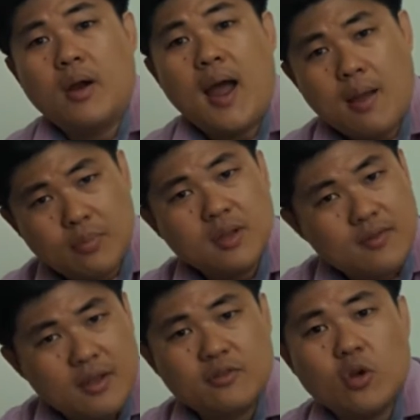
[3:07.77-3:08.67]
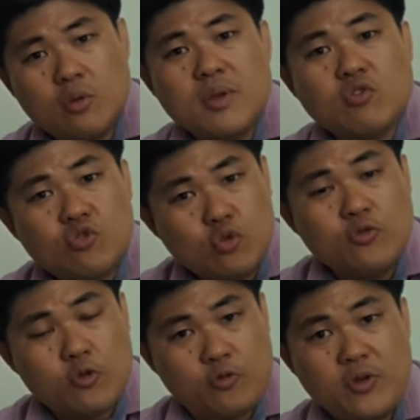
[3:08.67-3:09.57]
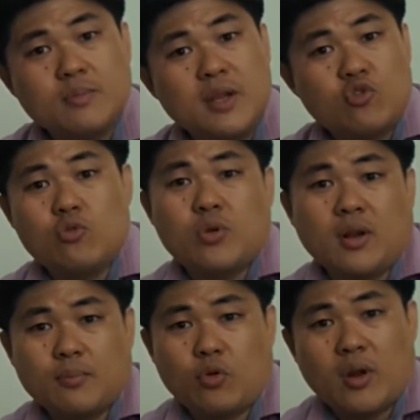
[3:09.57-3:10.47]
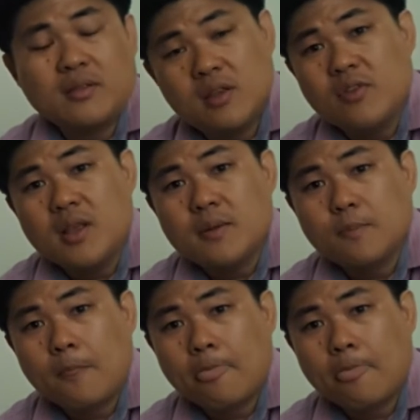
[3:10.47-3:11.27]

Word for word: right, I believe there's going to be true fulfillment, true productivity.